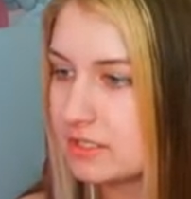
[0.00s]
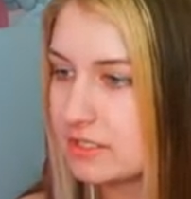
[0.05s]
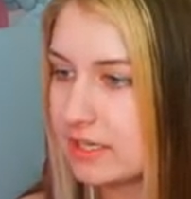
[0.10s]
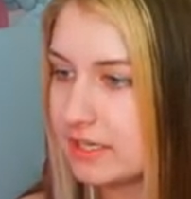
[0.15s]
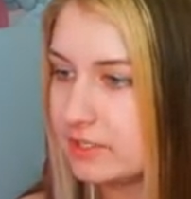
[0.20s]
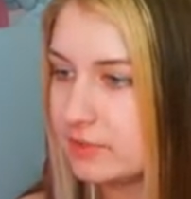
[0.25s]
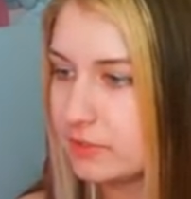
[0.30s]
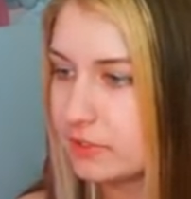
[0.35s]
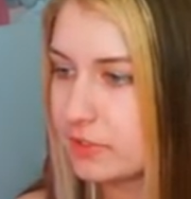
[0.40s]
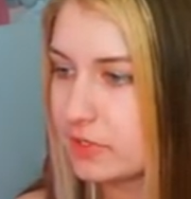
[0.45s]
I
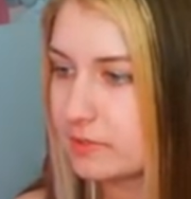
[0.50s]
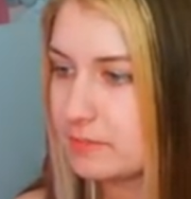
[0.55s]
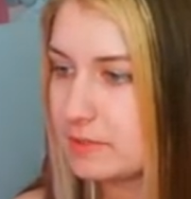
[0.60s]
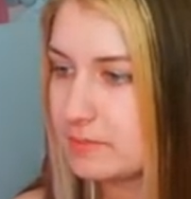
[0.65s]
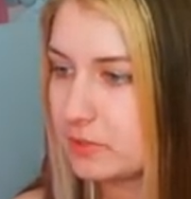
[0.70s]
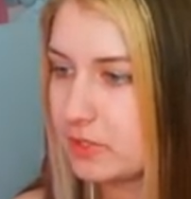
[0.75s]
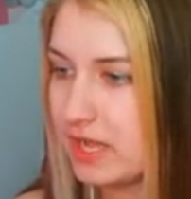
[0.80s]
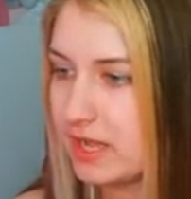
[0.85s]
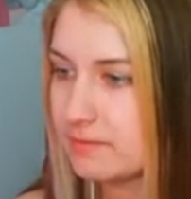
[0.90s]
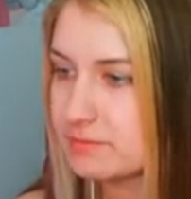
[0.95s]
know a lot of
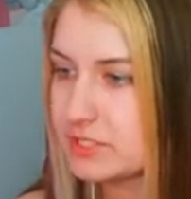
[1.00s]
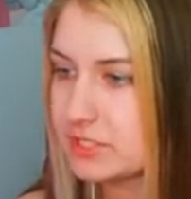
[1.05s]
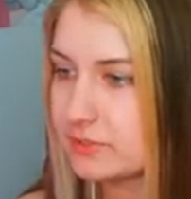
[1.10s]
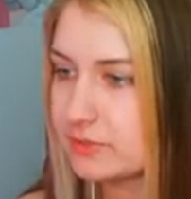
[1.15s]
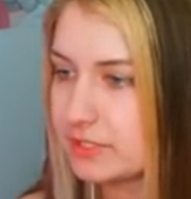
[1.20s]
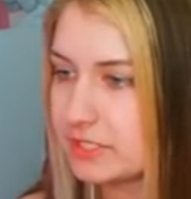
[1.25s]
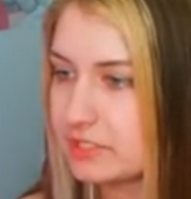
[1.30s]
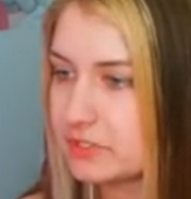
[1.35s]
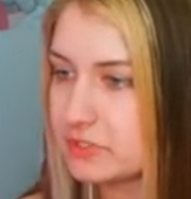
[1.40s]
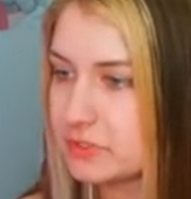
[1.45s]
people
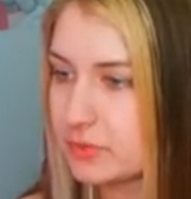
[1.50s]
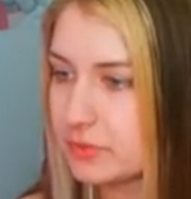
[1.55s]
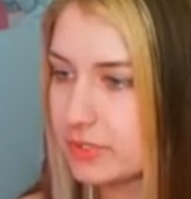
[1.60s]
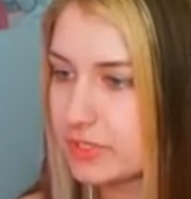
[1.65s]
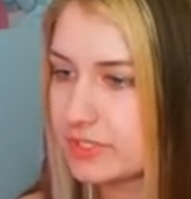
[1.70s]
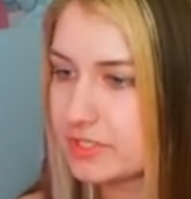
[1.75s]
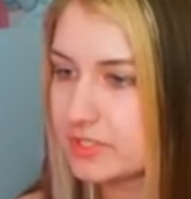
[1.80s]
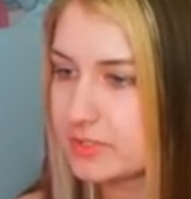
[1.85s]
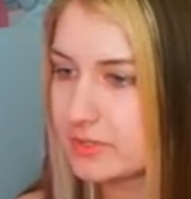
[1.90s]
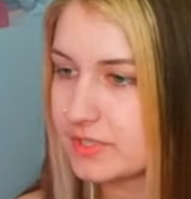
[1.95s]
absolutely adore
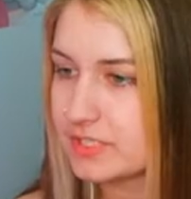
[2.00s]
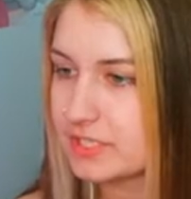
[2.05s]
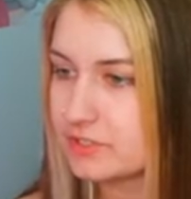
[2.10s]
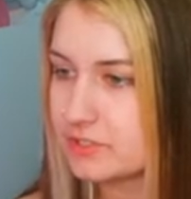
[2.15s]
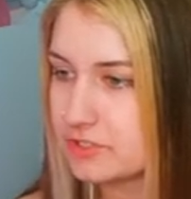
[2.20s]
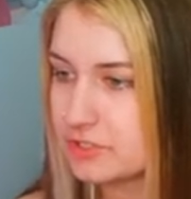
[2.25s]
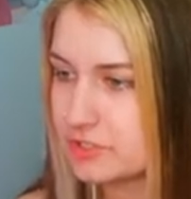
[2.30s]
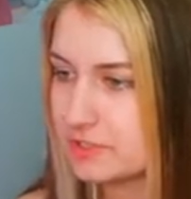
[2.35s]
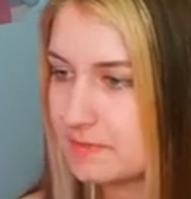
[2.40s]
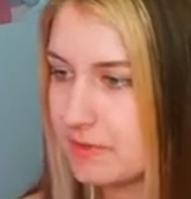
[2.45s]
it, so I think it's
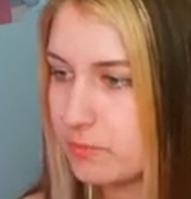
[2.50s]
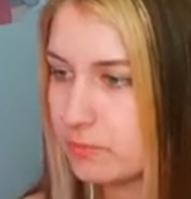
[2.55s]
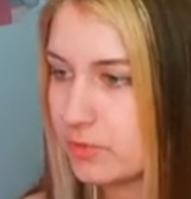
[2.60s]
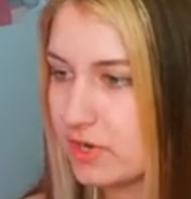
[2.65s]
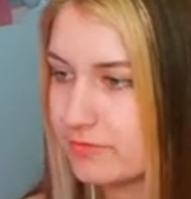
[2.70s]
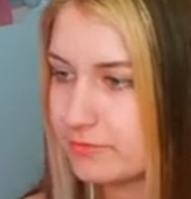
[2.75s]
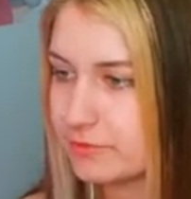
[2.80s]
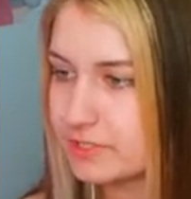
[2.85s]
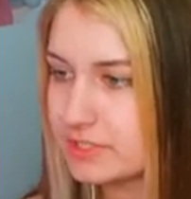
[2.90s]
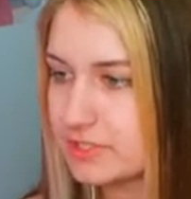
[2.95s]
just about
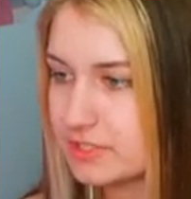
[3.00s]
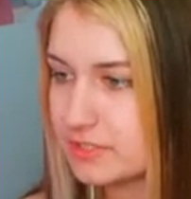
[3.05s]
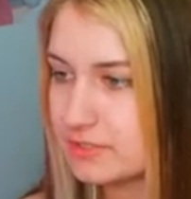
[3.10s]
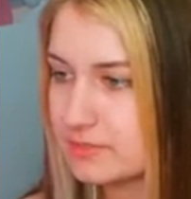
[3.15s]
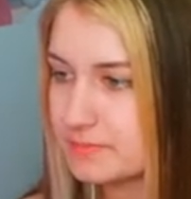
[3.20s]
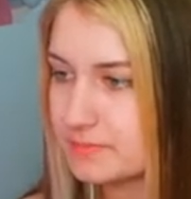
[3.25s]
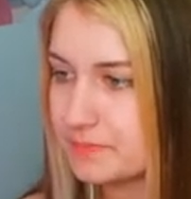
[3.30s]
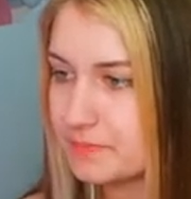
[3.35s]
preference.